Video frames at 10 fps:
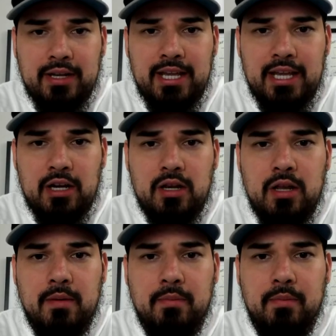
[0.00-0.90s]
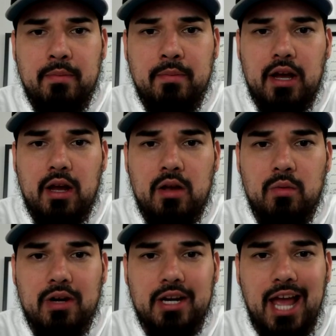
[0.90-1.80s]
here, but
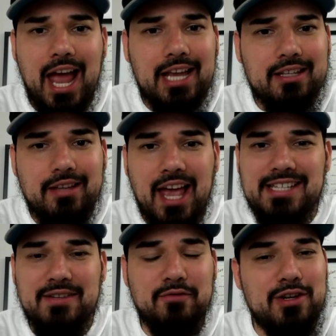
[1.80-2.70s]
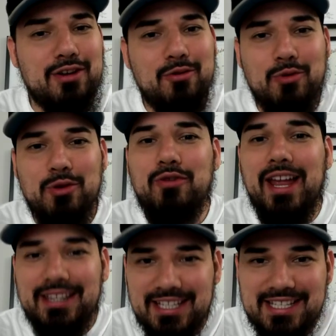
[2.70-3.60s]
we're going to act as if we
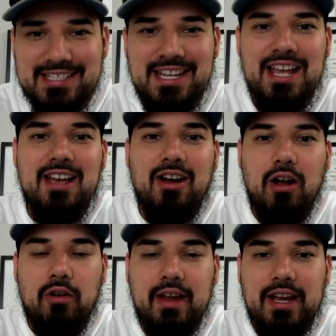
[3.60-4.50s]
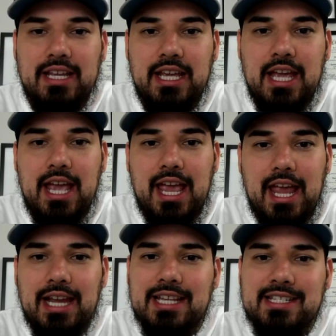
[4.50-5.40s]
read these already,
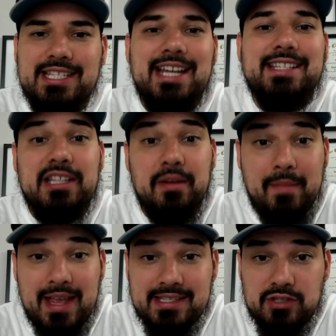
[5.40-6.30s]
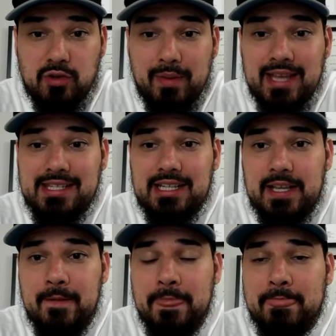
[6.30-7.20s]
and let's just get to the message. So
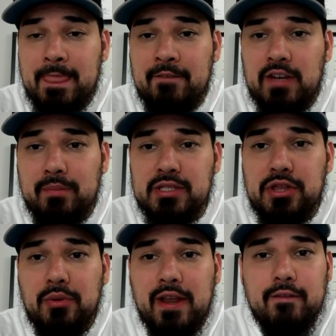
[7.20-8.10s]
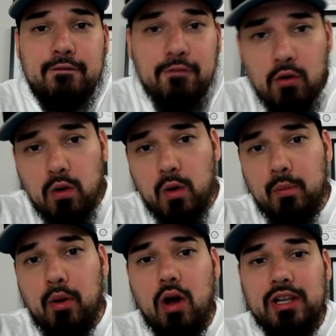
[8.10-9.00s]
basically, in Philippians 3 and 4,
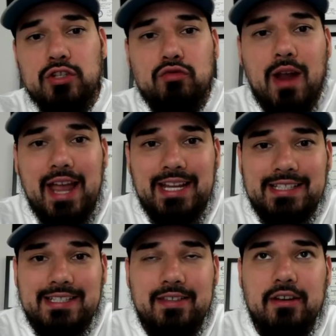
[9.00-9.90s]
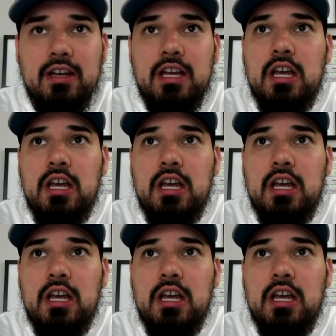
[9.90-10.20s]
Paul is writing to the